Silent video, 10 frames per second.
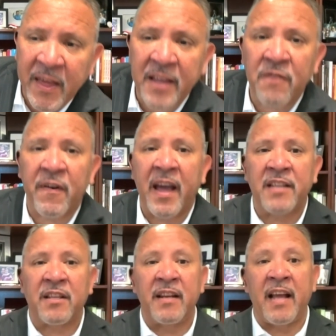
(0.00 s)
thank you for
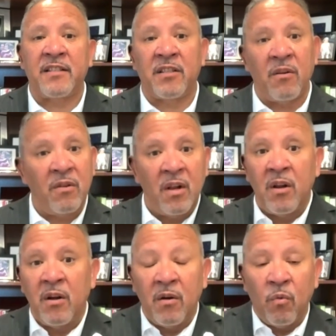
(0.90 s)
asking that. So,
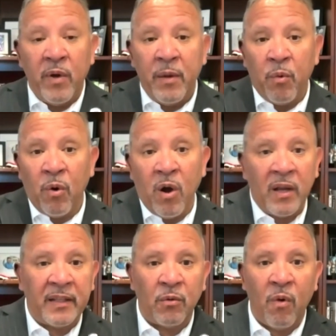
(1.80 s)
we were
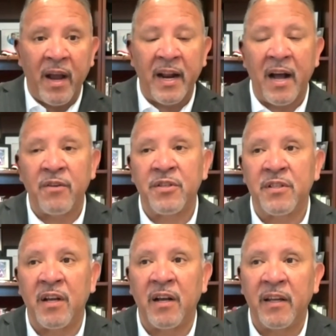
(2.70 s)
all at the White
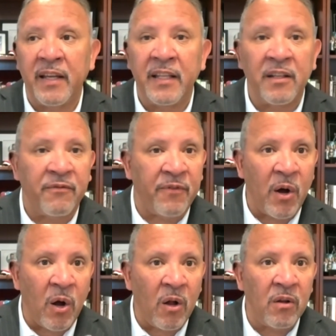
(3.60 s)
House uh, in the
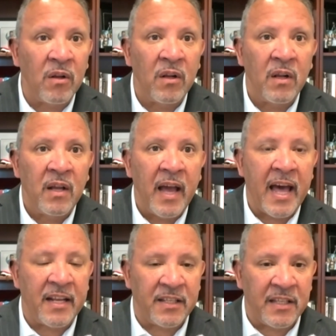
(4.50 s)
fall
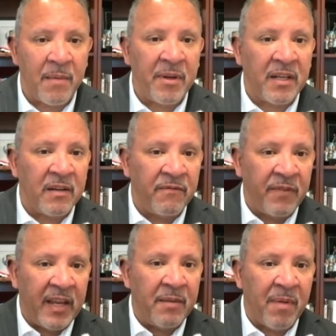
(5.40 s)
at a summit
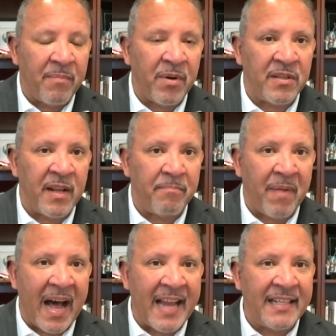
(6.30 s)
convened by President
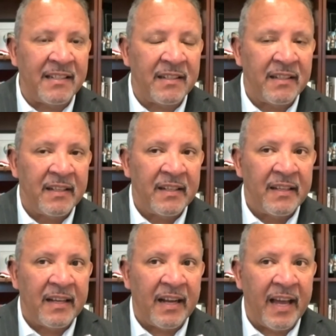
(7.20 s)
Biden
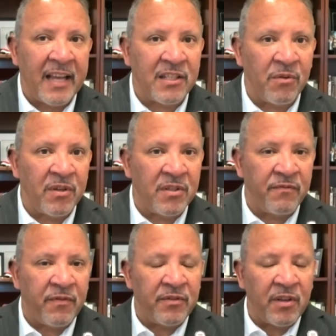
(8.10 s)
uh, as a
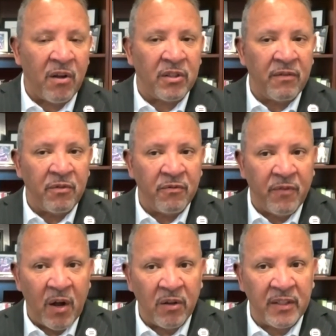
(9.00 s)
result of
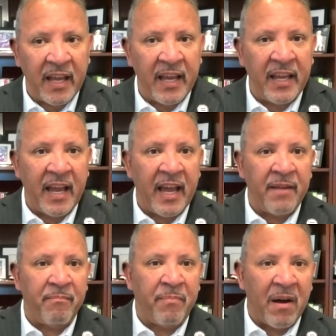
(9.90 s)
Uvalde
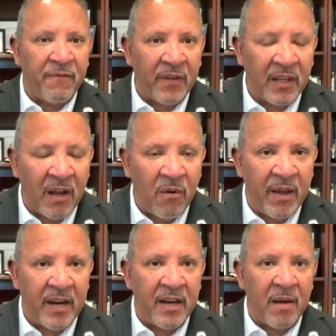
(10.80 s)
and Buffalo
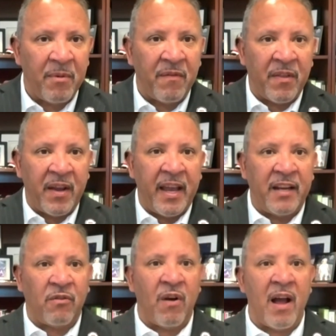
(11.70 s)
and a number of other
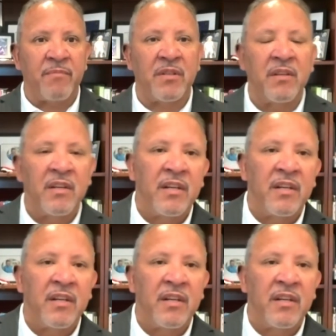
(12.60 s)
hate crimes.